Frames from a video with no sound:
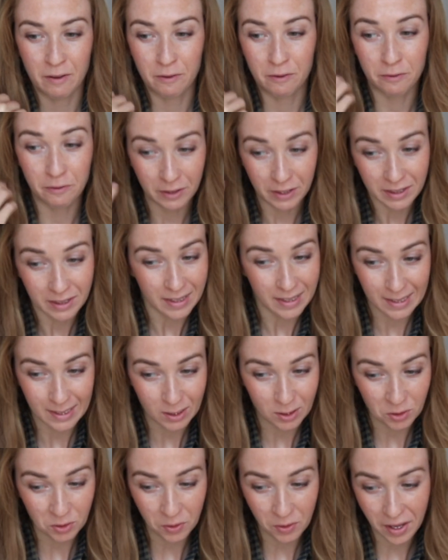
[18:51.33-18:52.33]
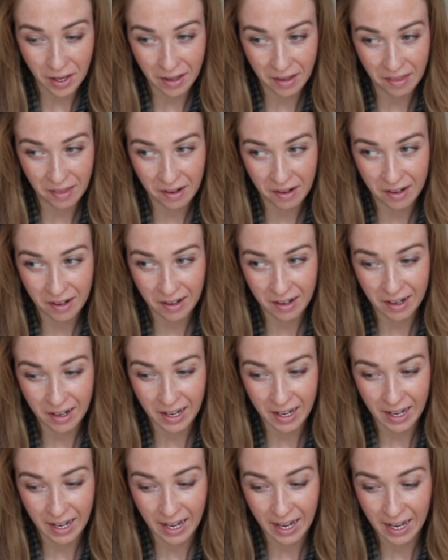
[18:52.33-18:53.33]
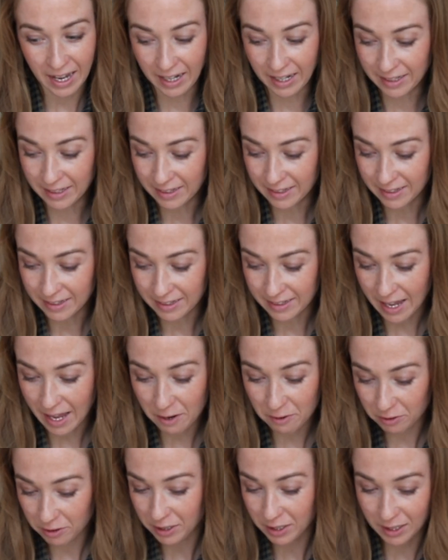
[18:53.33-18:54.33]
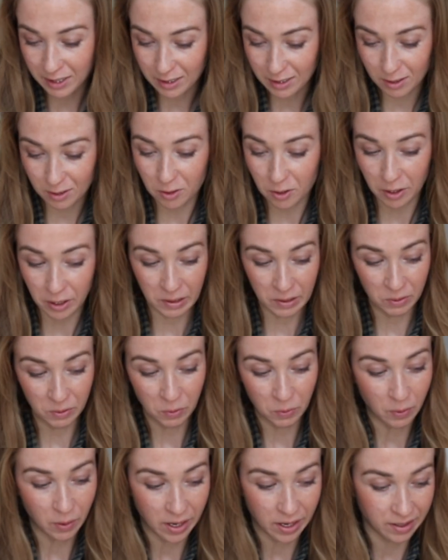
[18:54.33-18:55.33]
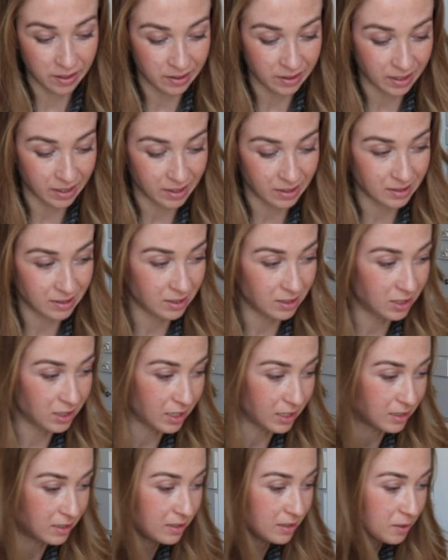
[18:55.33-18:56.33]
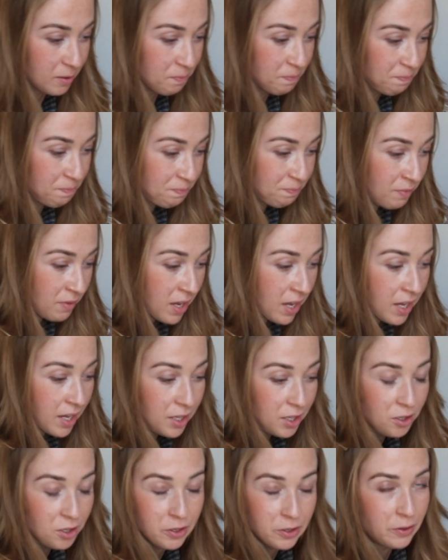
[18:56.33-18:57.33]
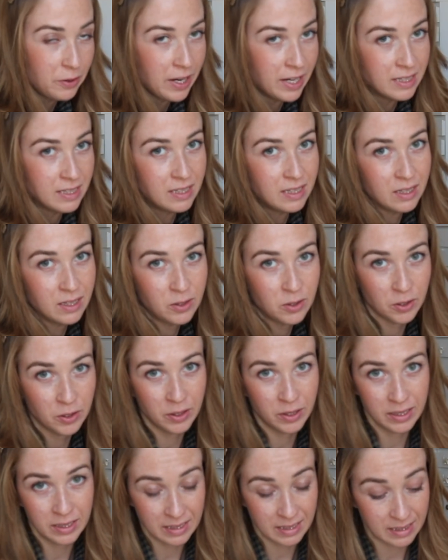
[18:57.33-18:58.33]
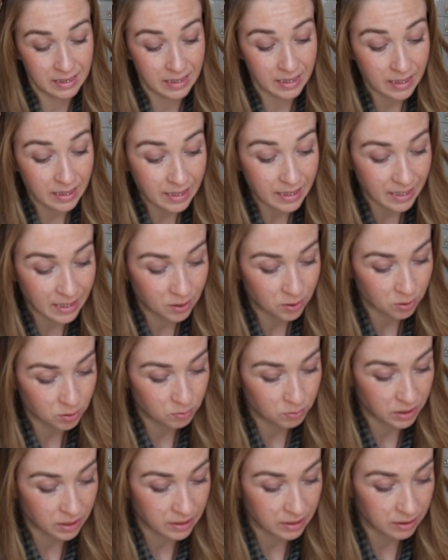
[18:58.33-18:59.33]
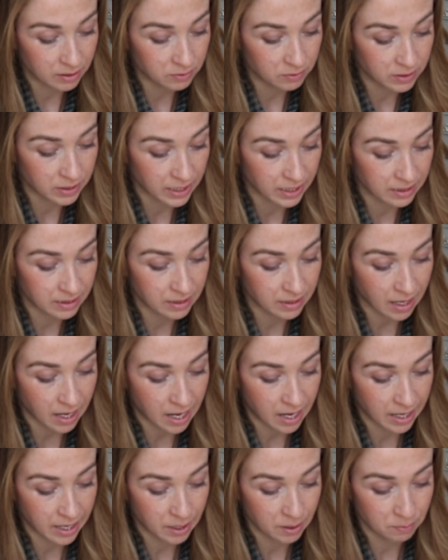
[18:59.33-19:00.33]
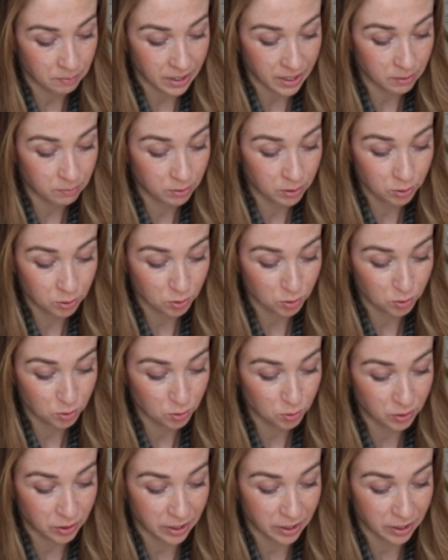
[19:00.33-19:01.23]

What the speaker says: fitting together and everything is going well, it's just, you know, I still cannot believe that I am able to do